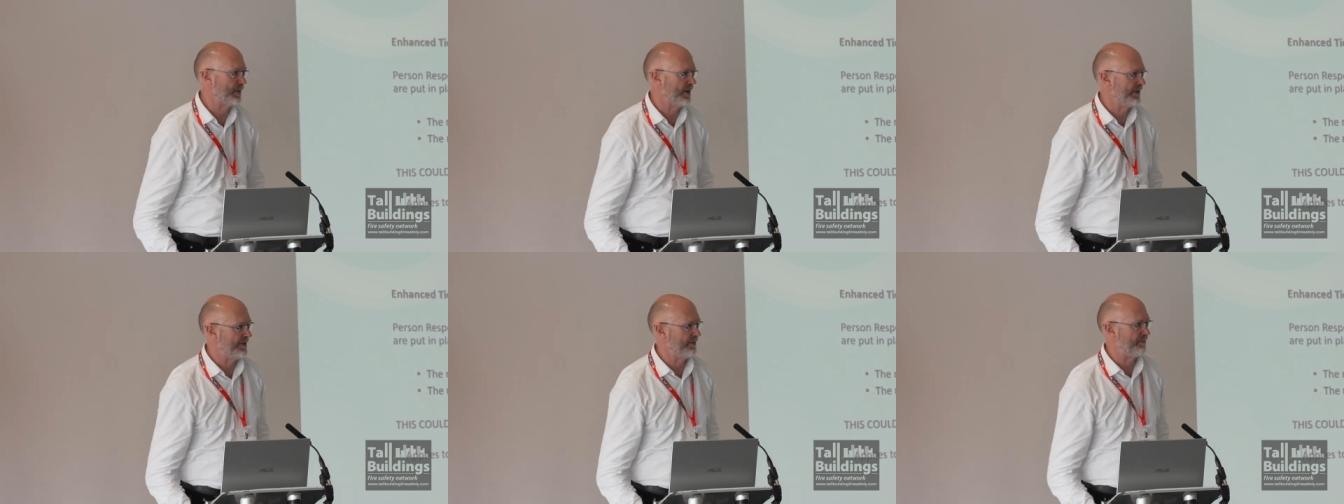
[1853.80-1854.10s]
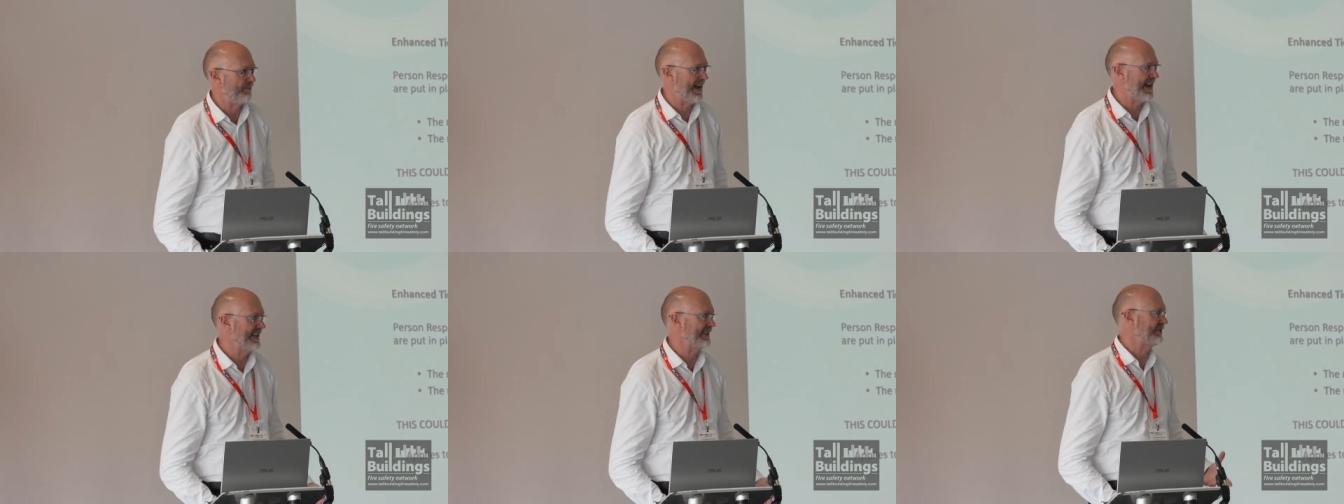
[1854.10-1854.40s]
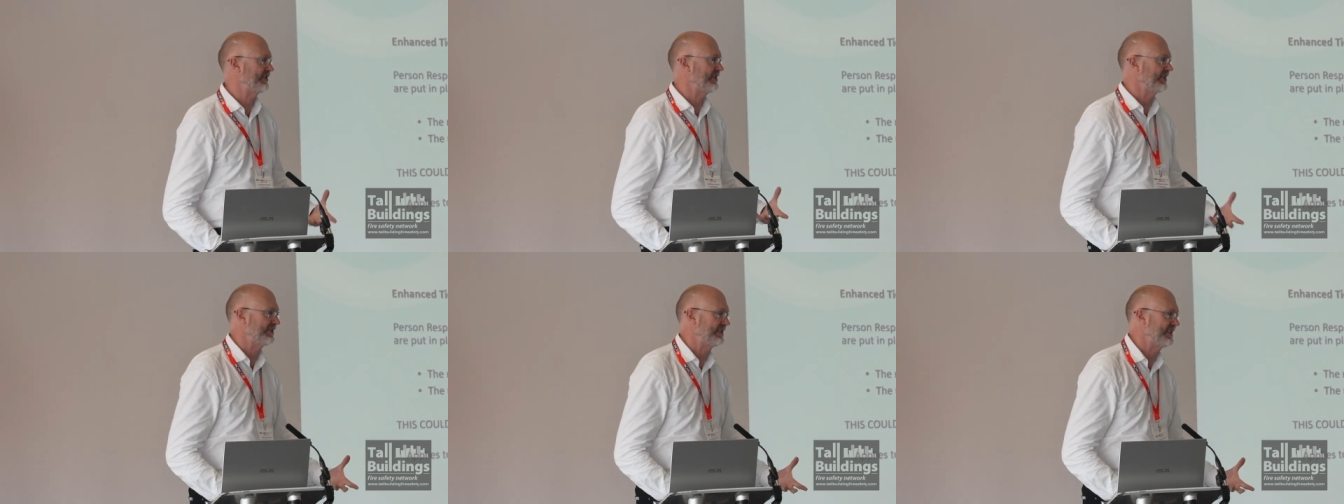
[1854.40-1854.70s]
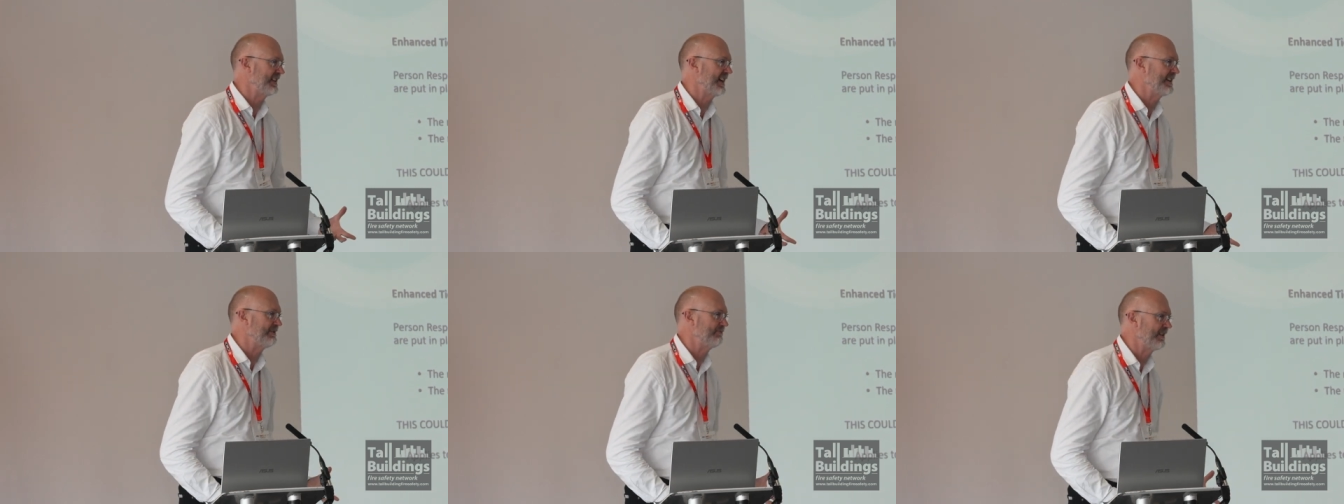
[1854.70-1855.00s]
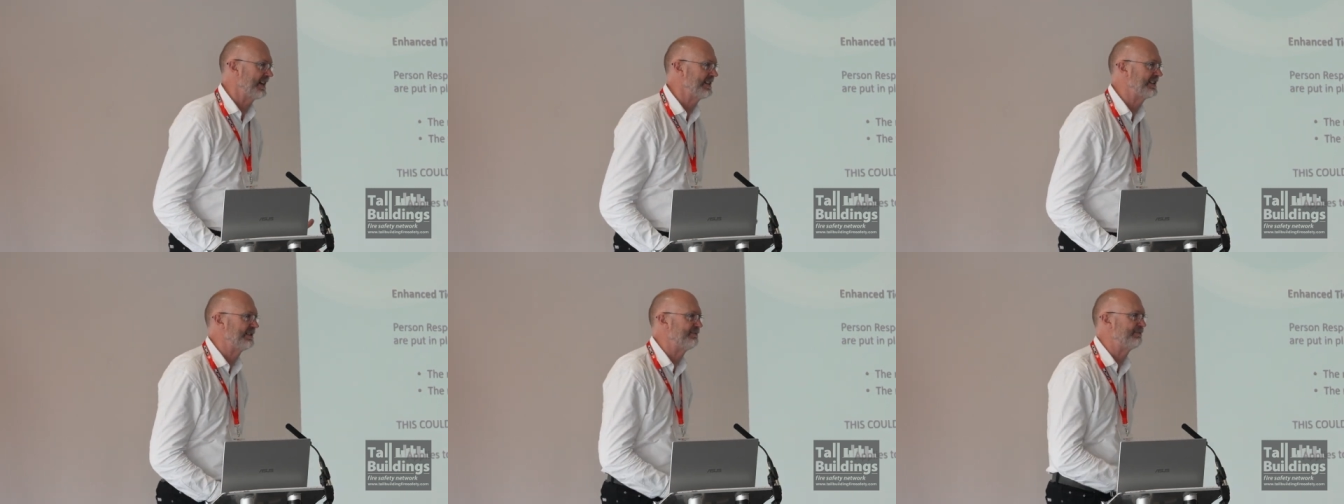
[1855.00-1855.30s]
worth of PAS 68
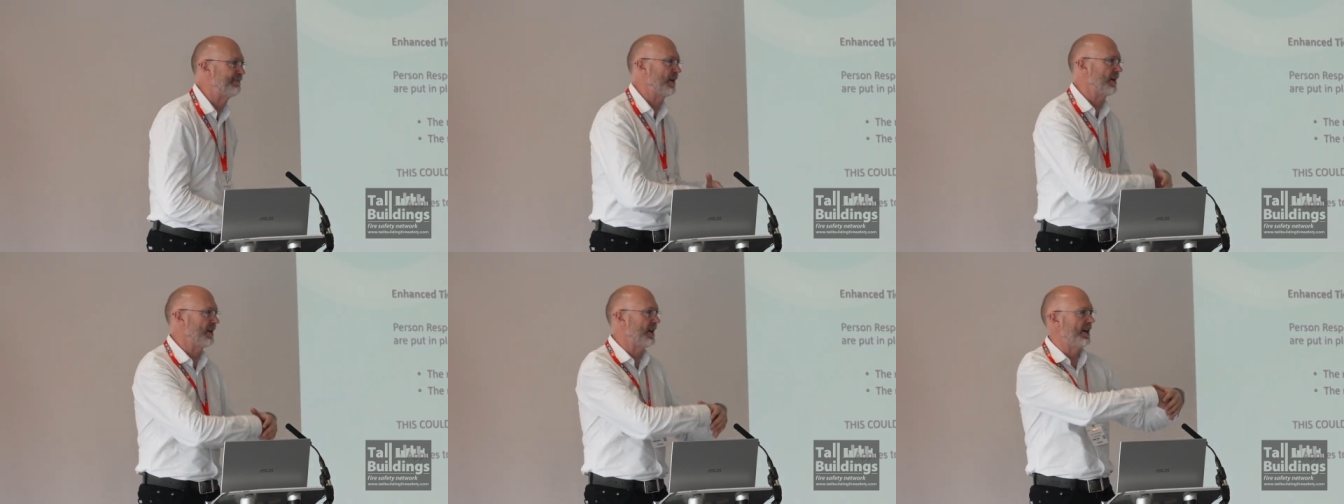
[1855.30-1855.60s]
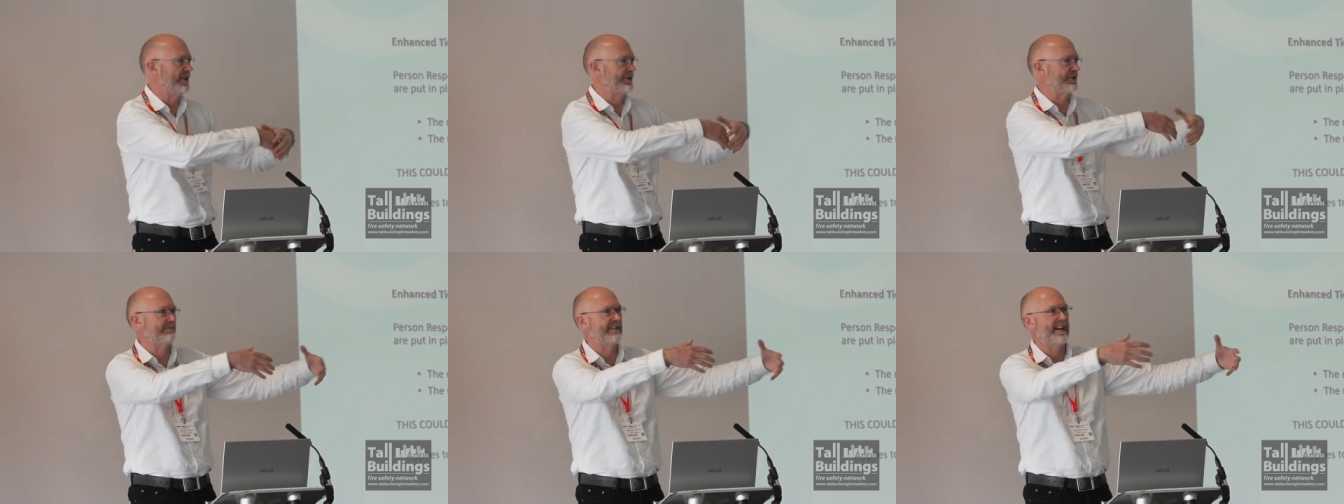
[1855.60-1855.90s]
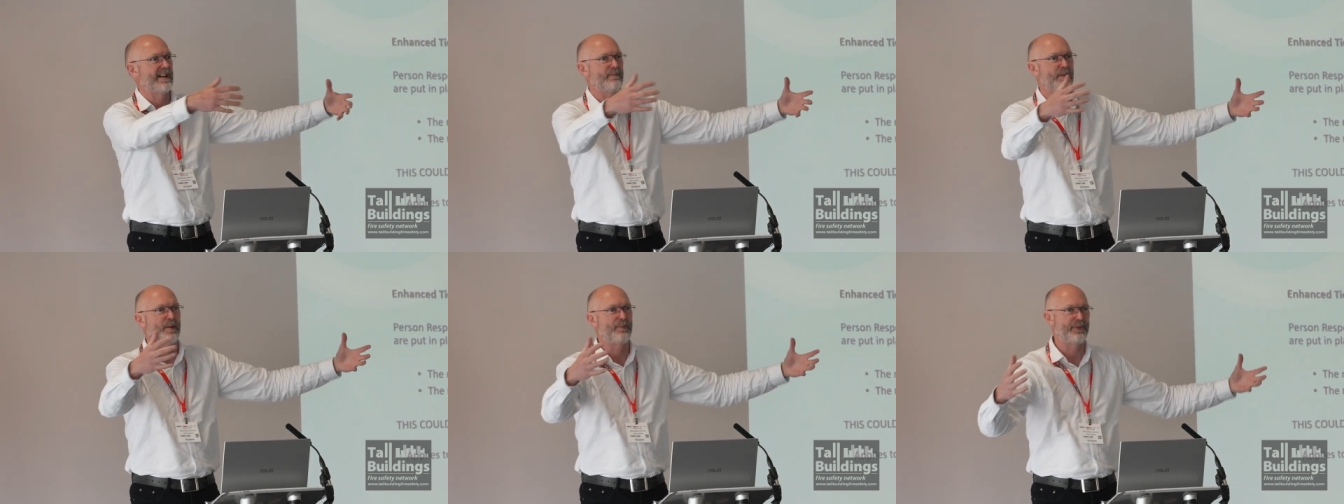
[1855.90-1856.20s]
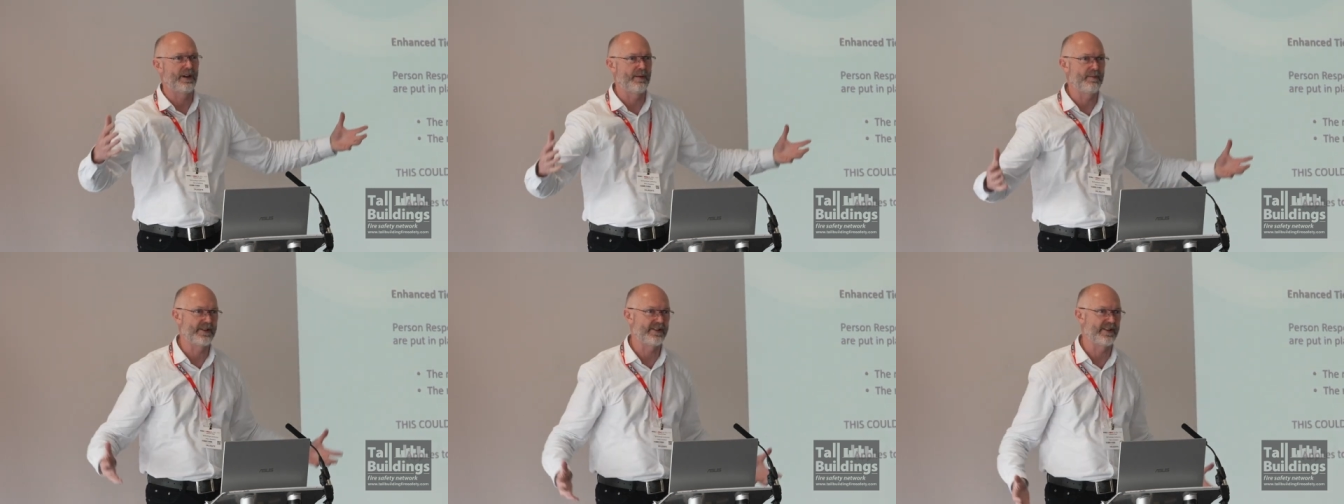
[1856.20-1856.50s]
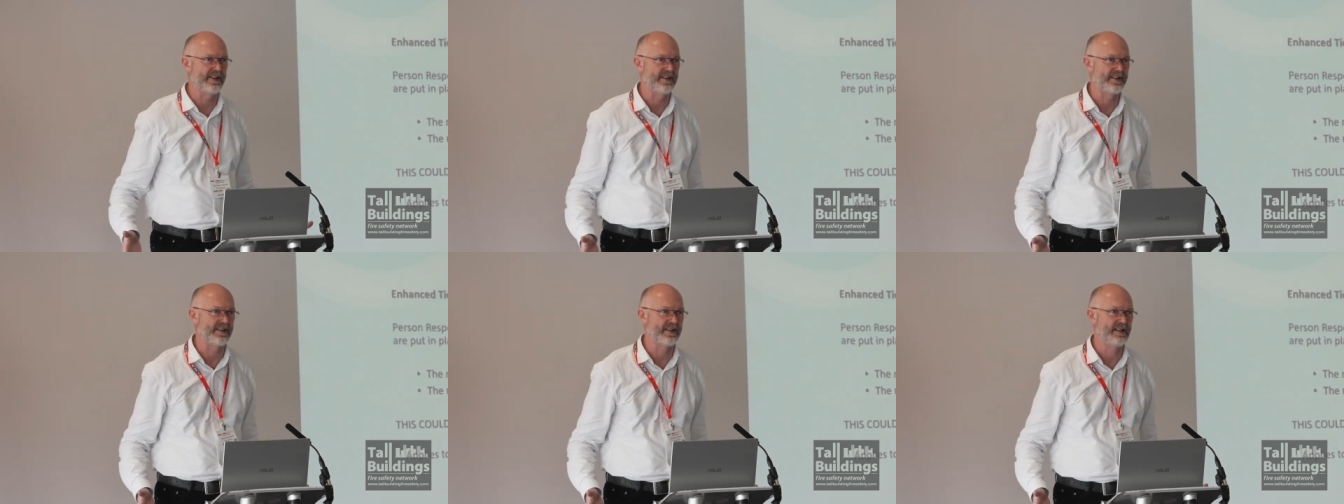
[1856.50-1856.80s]
rated bollards around my
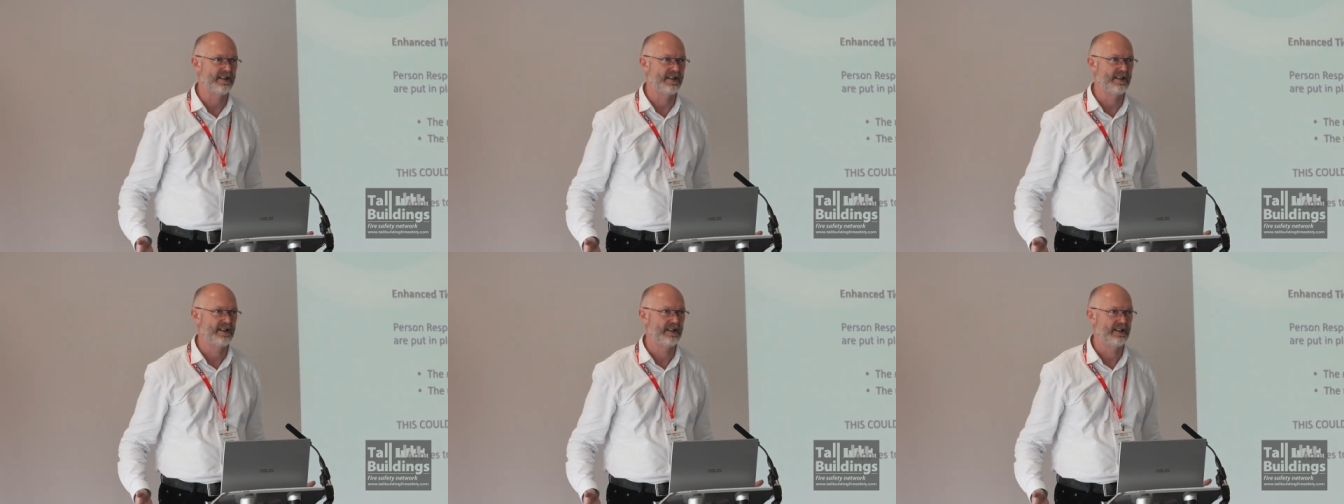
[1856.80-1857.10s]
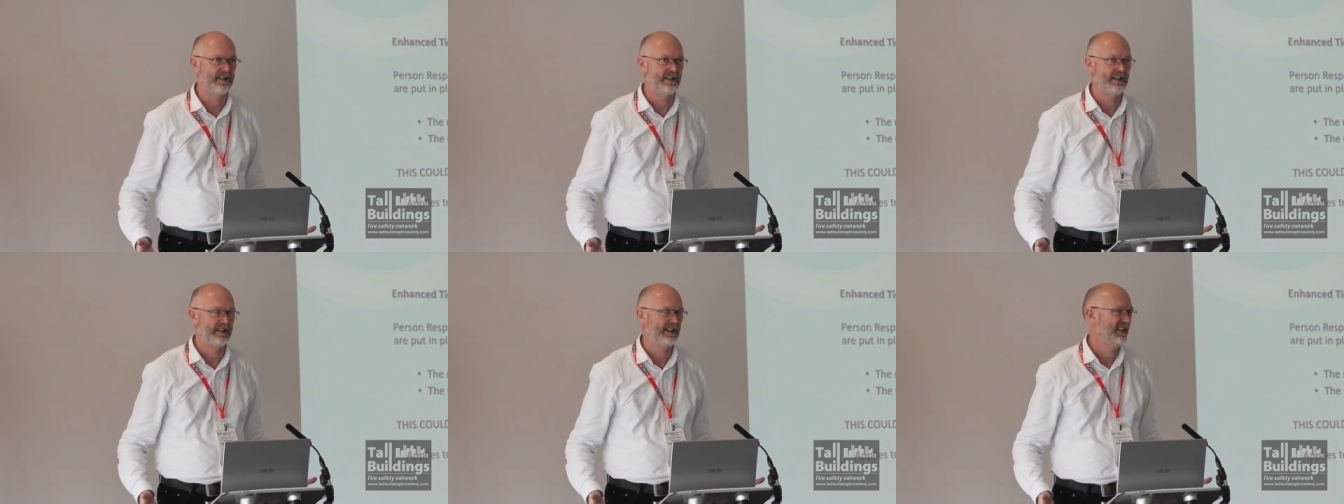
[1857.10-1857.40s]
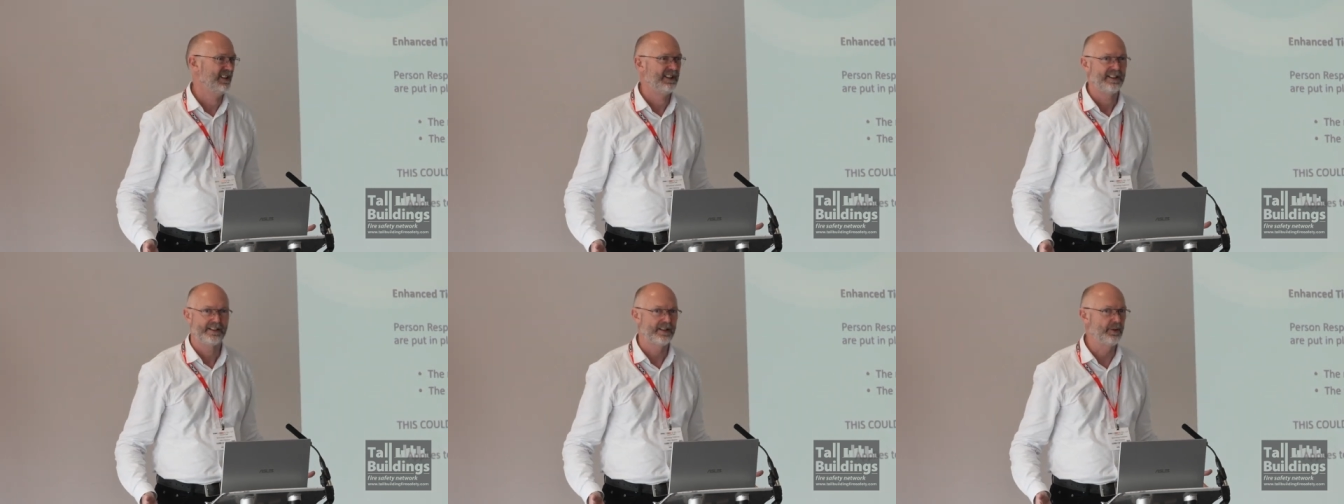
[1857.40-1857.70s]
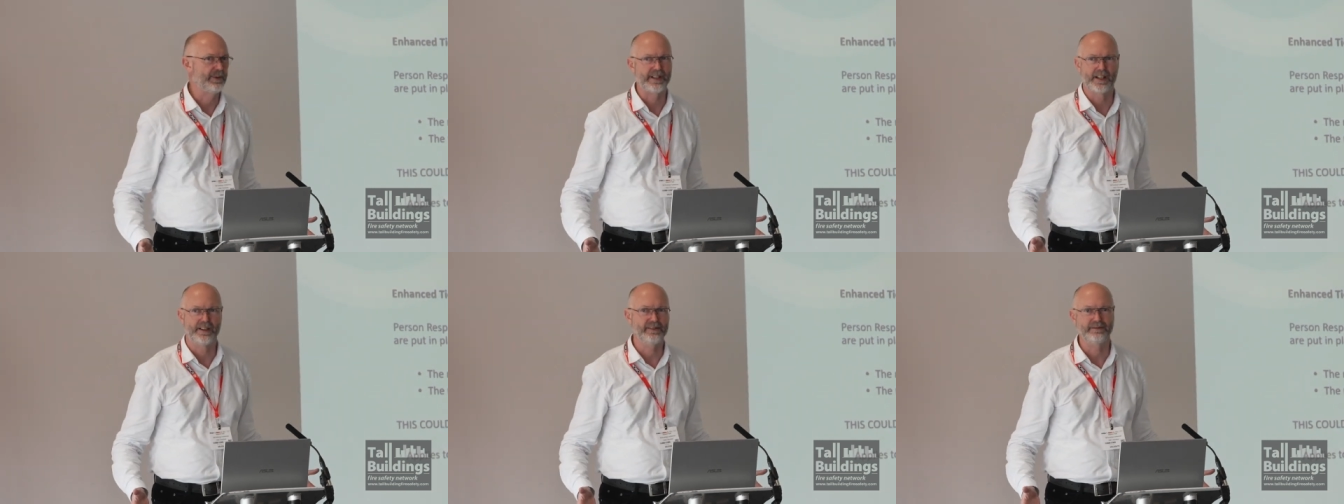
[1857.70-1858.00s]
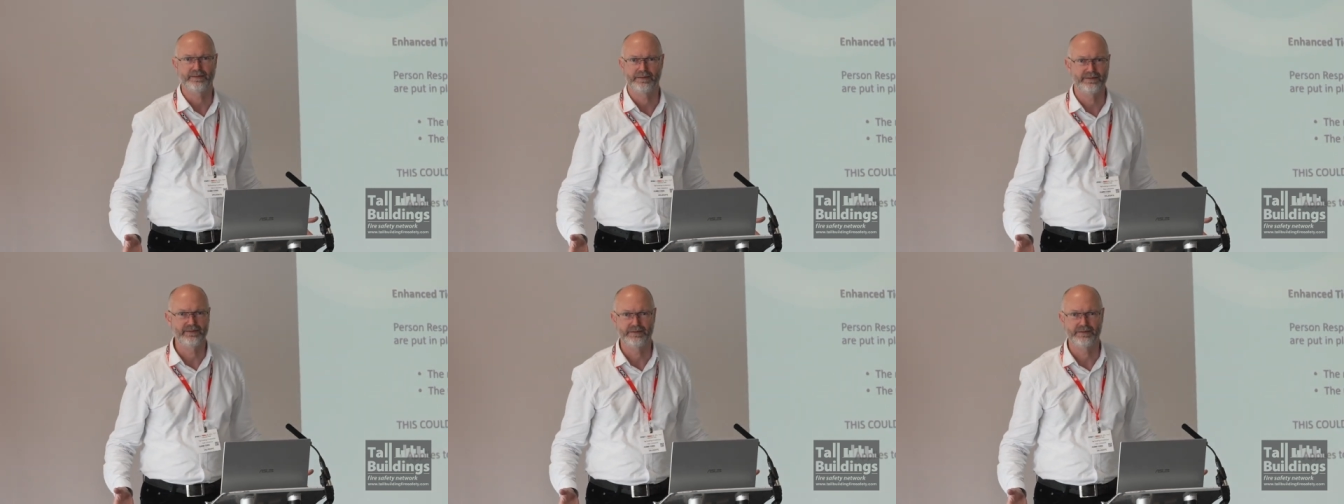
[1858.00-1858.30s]
premises?" No, we don't.